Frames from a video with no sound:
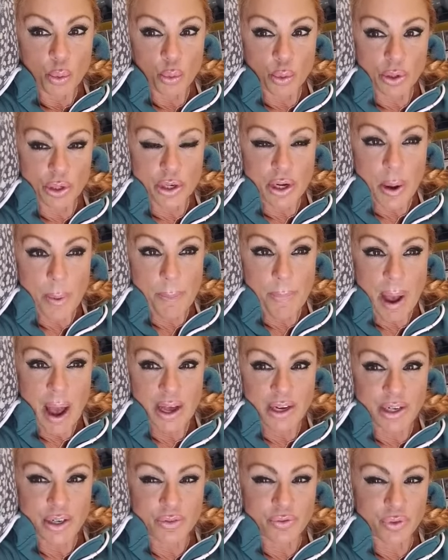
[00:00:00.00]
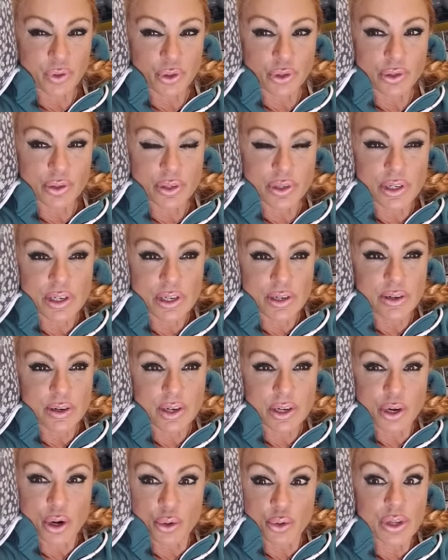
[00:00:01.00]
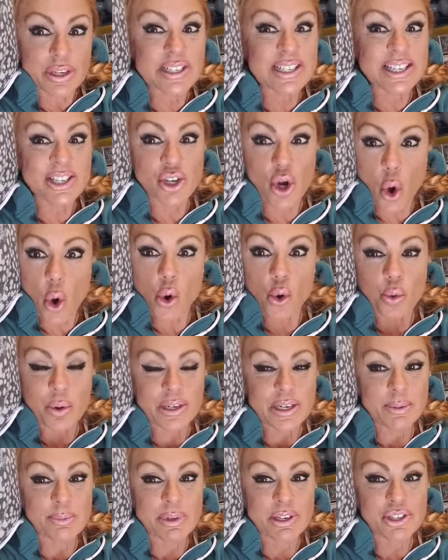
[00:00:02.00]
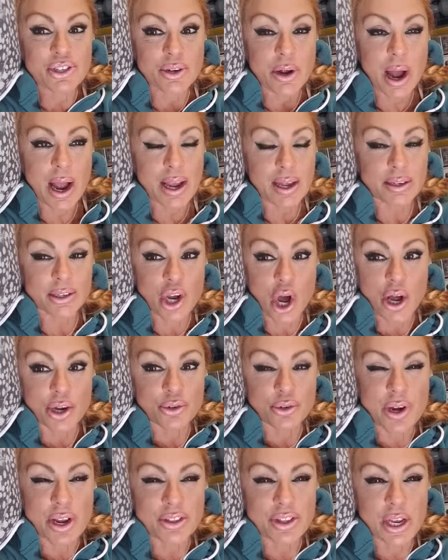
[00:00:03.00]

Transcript: were combative, or, it, you know, they stole. One time they, I had laundry.